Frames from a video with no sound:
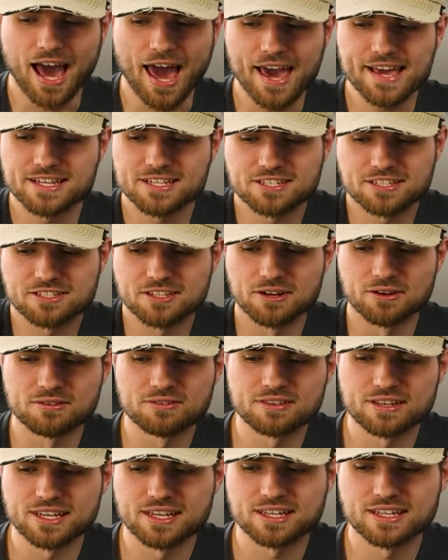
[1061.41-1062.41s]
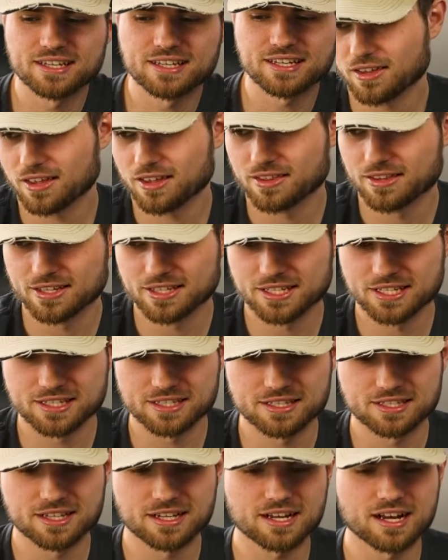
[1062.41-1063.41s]
I just don't think this
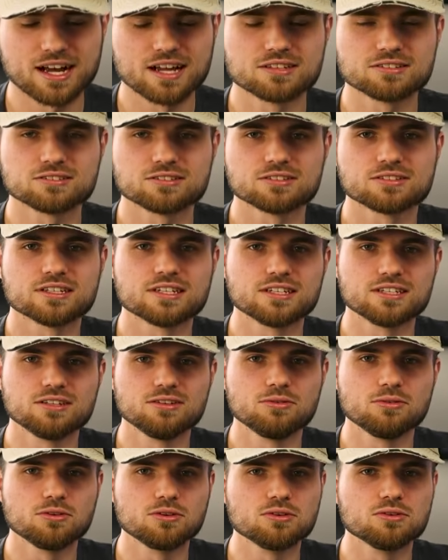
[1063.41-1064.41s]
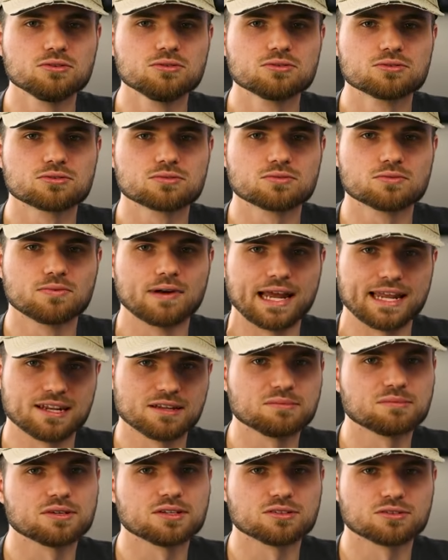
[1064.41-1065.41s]
is the console that you use
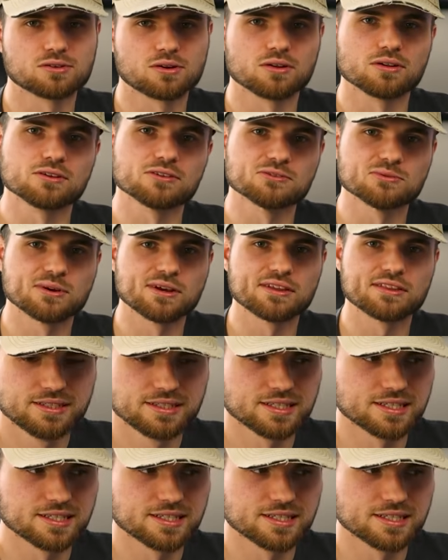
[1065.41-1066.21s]
random controllers with,